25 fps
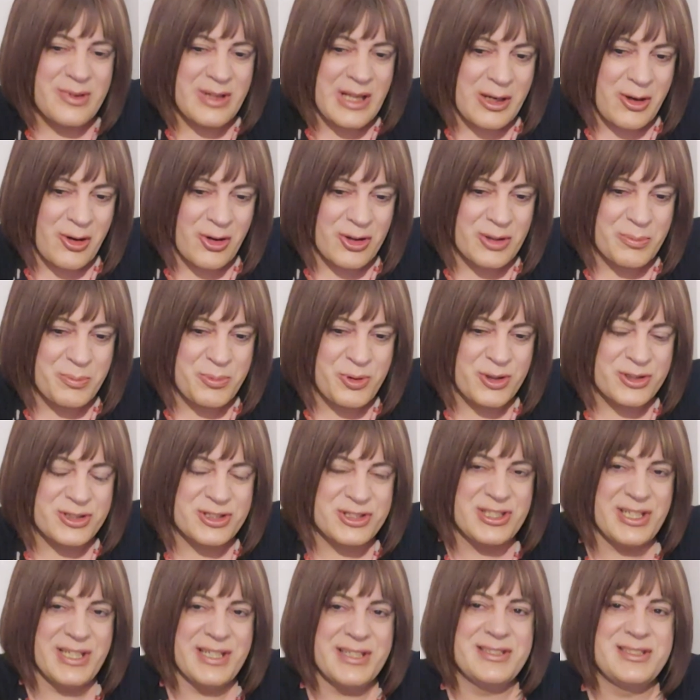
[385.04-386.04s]
got the
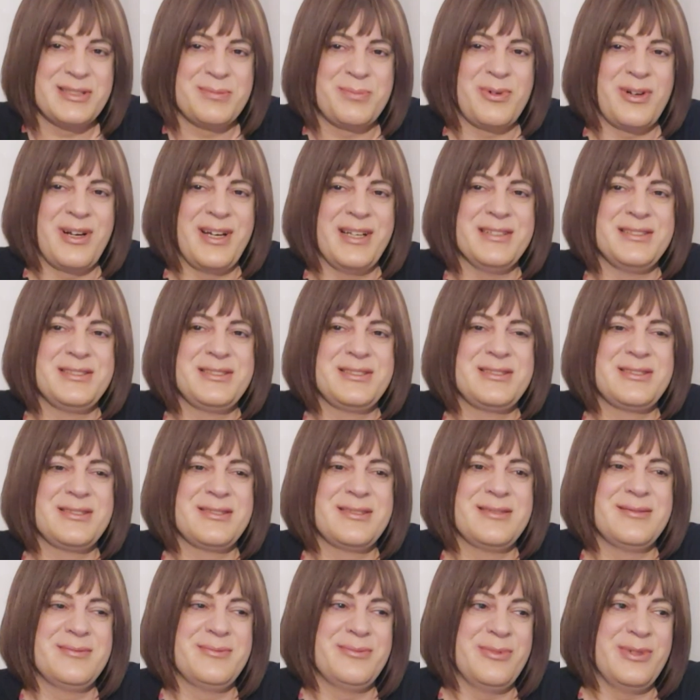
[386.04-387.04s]
Prodigy Express,
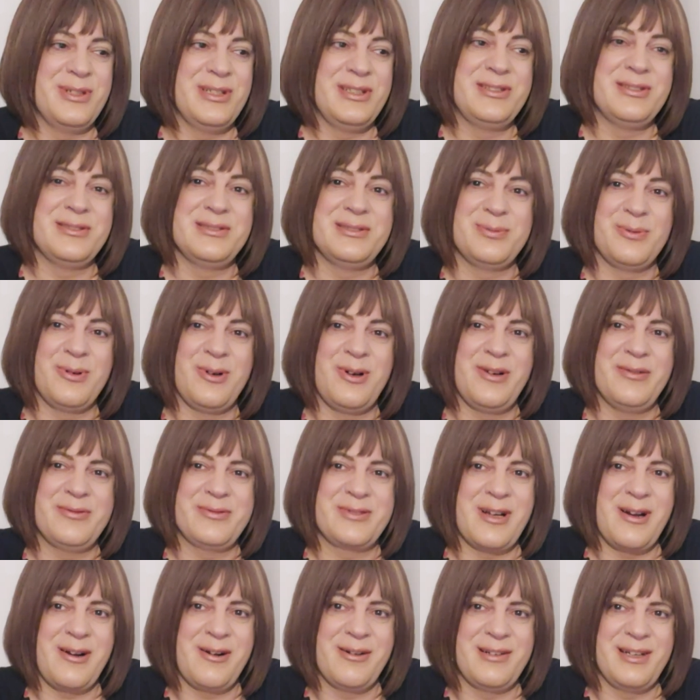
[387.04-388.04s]
which is what I've
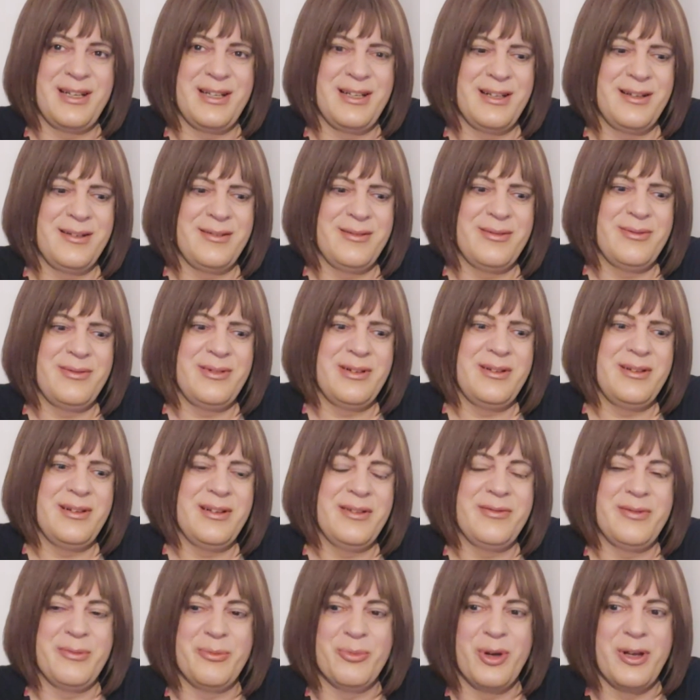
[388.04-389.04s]
currently
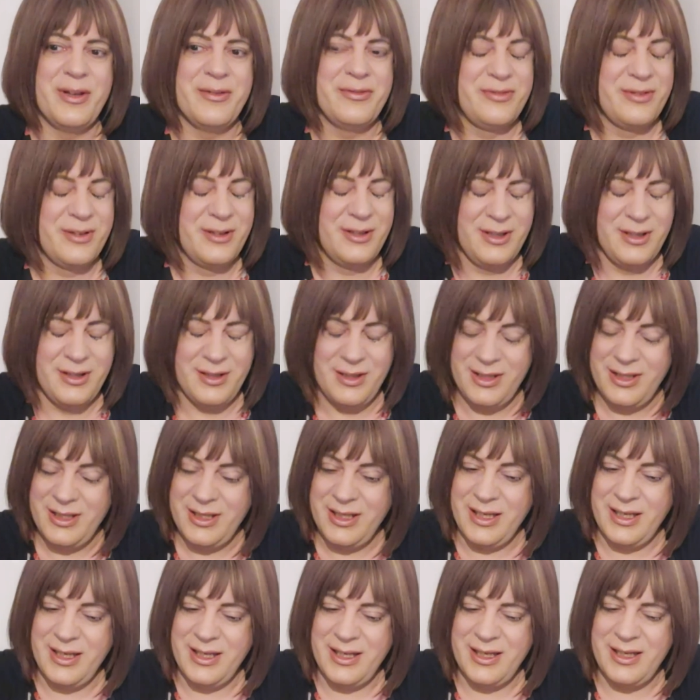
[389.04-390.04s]
living with.
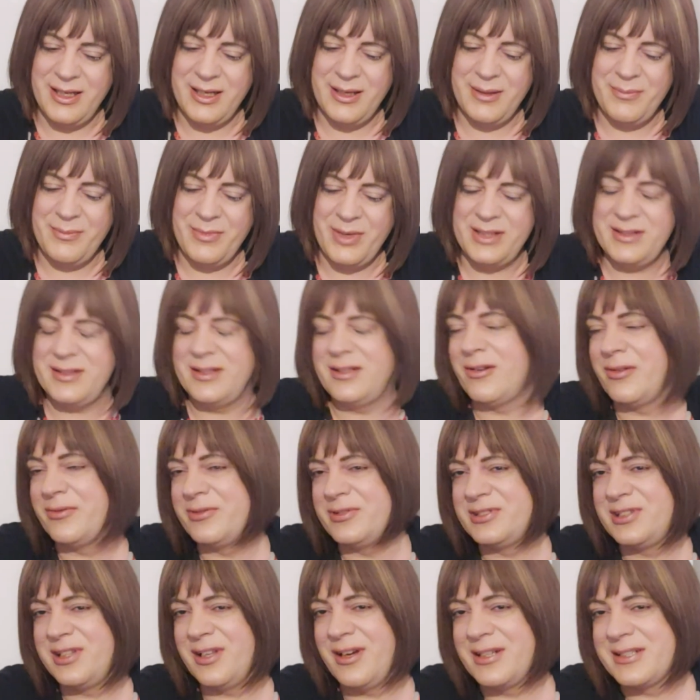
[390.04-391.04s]
And then
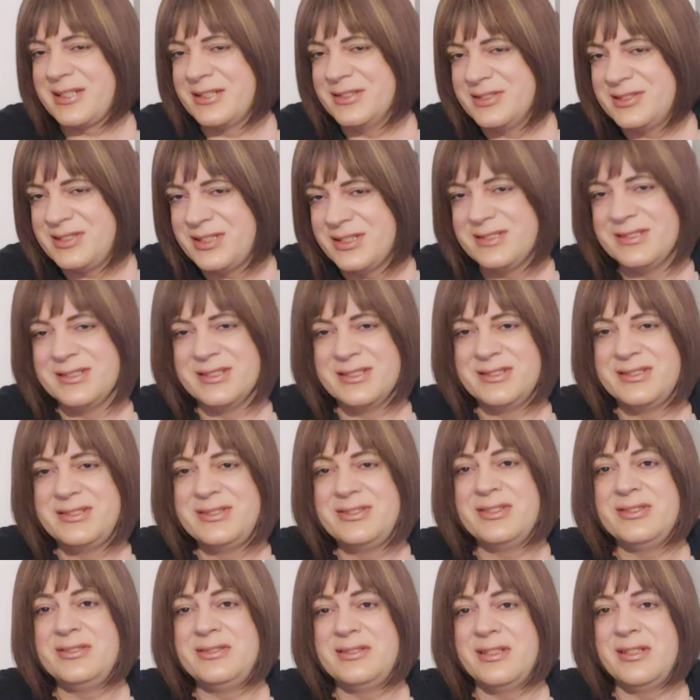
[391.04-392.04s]
obviously I considered
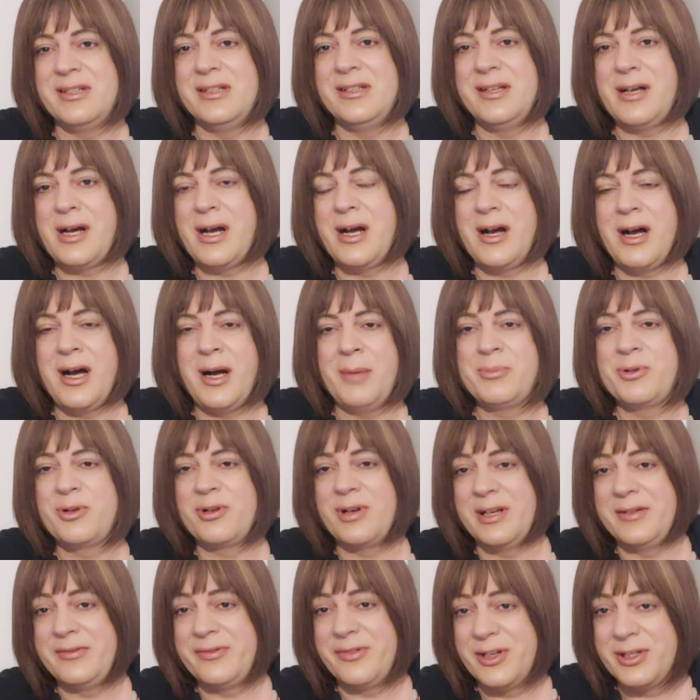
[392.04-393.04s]
the
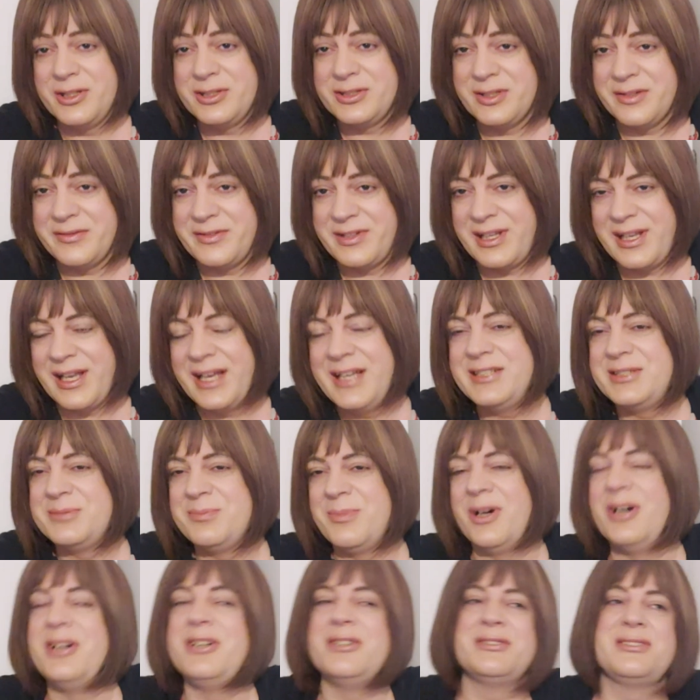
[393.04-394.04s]
upgrade version of the Gauge
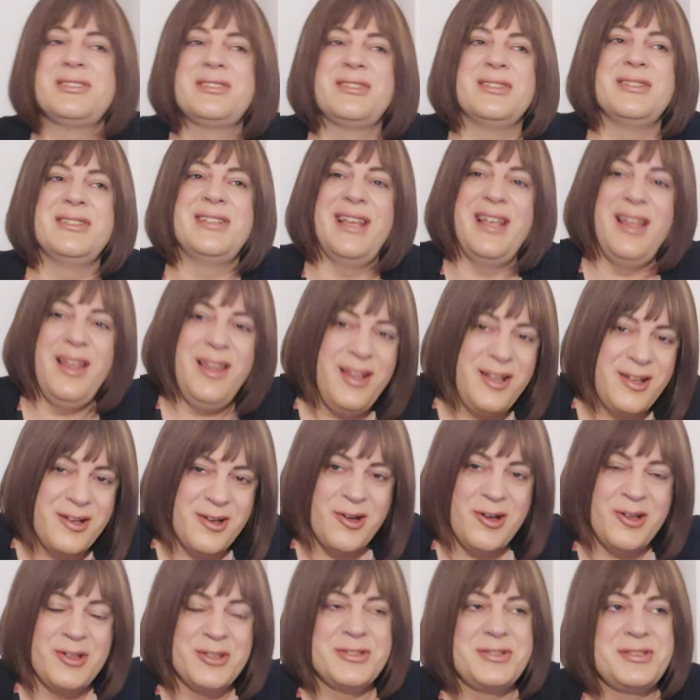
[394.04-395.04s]
Master, the
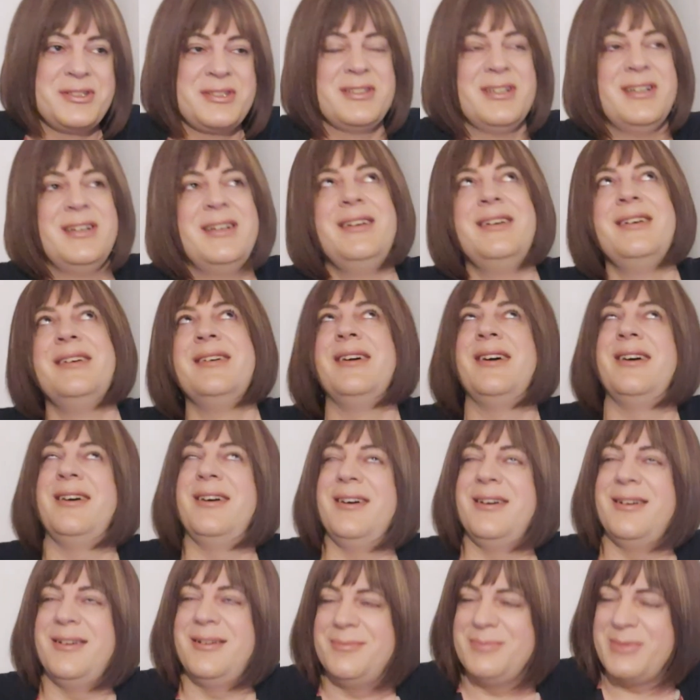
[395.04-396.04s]
Ecos,
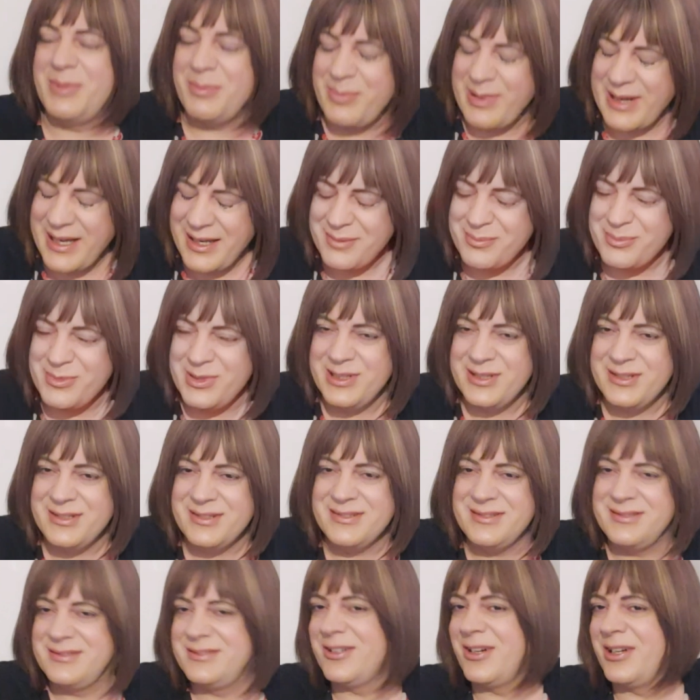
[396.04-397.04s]
the
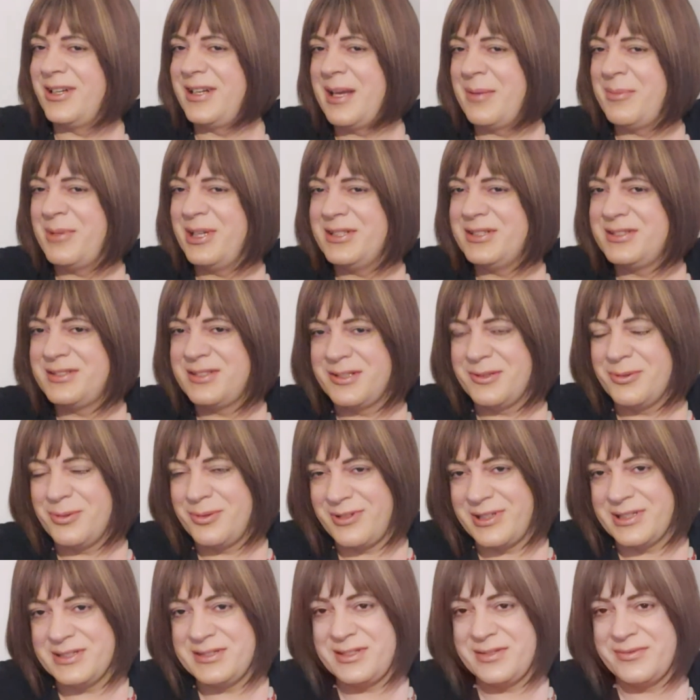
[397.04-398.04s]
Batman, Dynamis and all
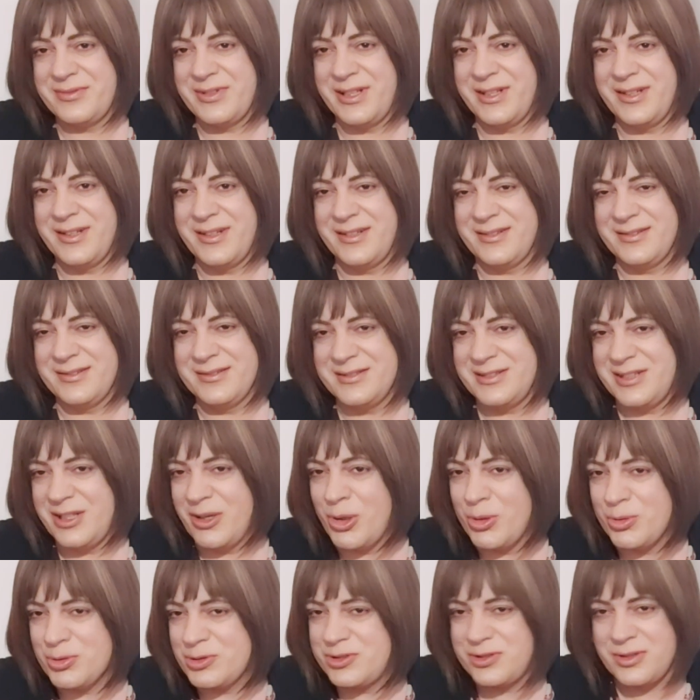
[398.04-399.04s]
the rest of it, and the
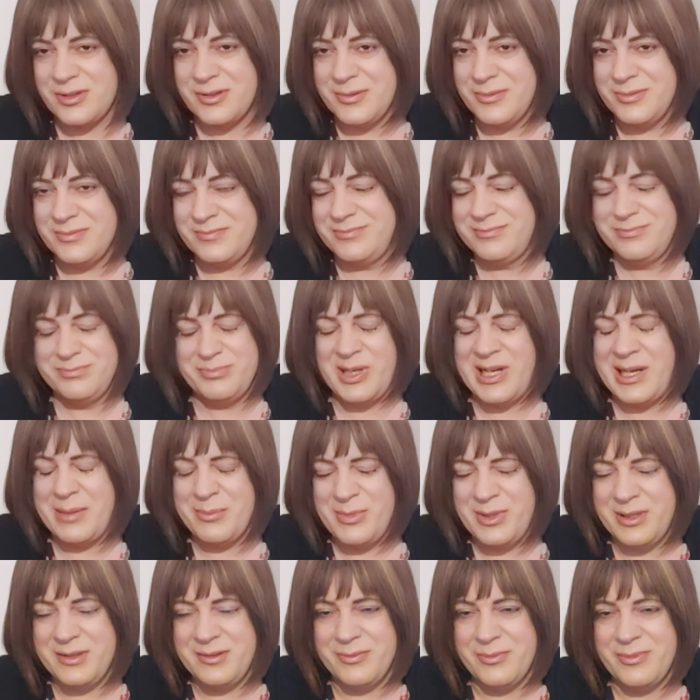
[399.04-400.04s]
Ultra
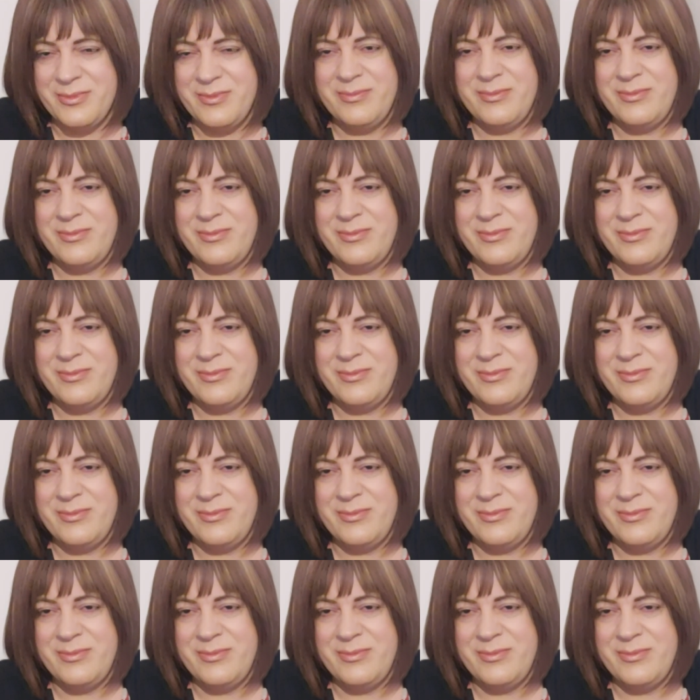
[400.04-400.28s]
Batman